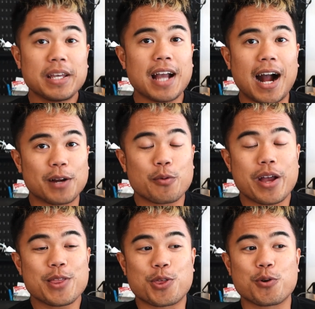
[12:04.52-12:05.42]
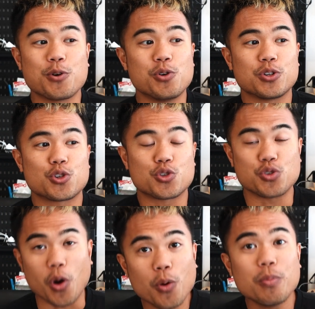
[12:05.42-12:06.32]
me, I went through
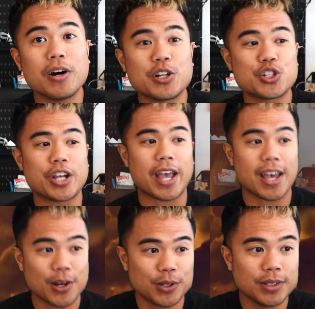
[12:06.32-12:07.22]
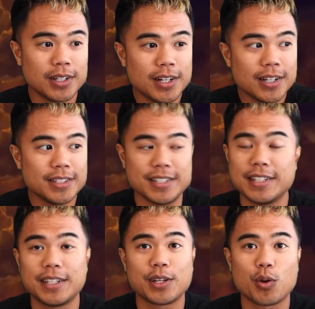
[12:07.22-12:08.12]
so much hell
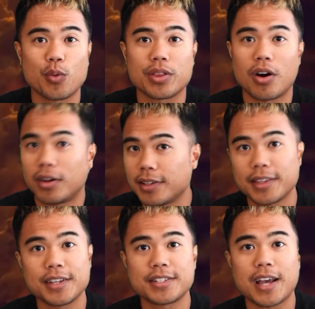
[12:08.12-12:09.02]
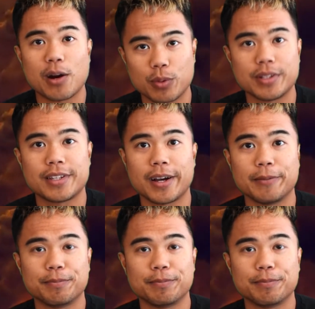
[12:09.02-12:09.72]
dealing with all of this at one time.